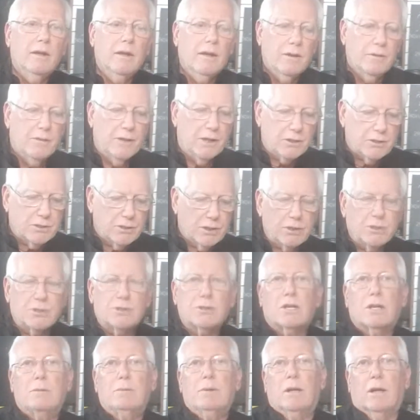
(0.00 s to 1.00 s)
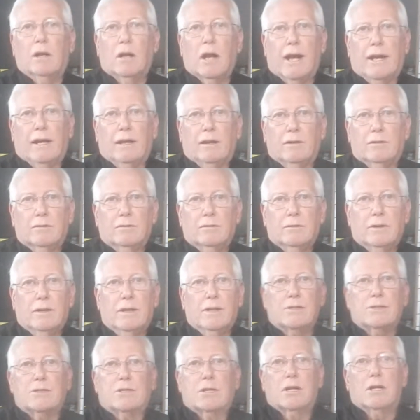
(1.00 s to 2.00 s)
This dish is gonna be light.
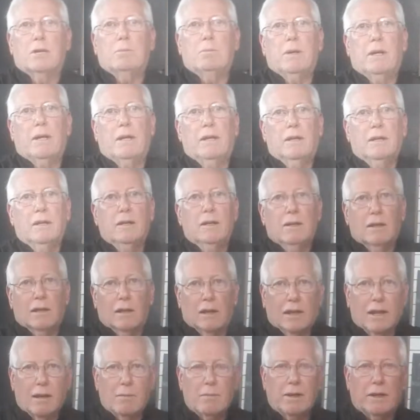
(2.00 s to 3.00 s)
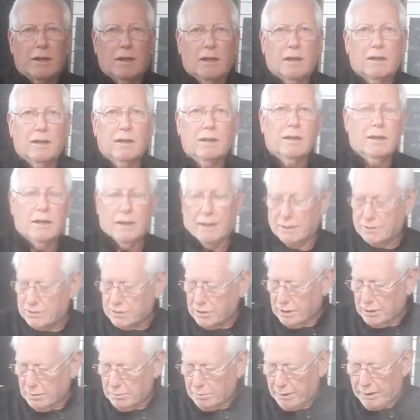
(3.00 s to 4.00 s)
It's gonna be lemony. It's
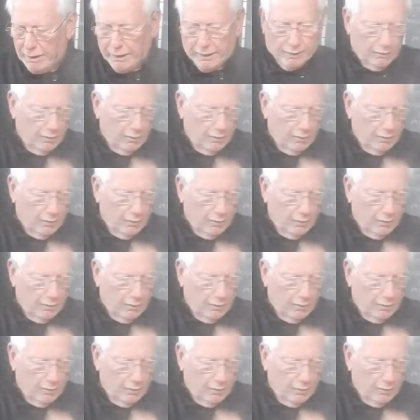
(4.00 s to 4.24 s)
gonna be